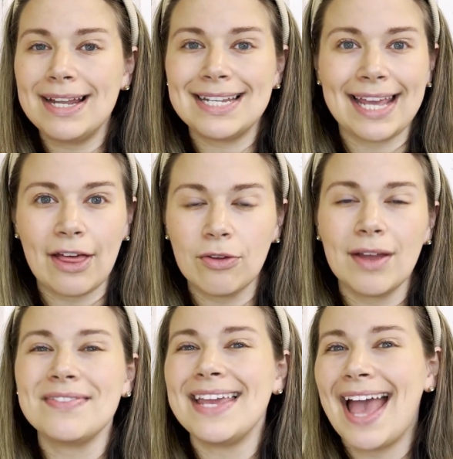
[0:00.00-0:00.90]
together
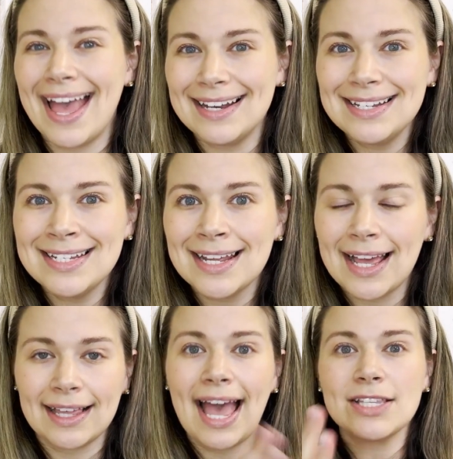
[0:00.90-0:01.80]
at the end,
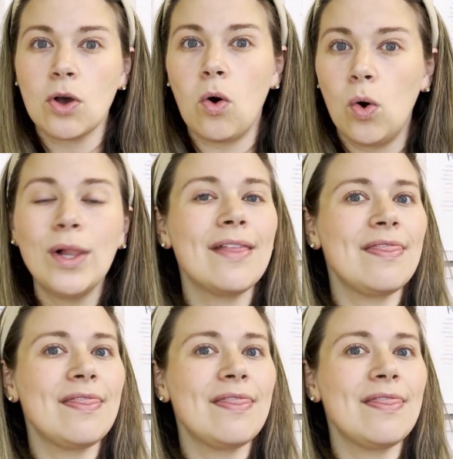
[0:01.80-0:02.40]
like as a whole, and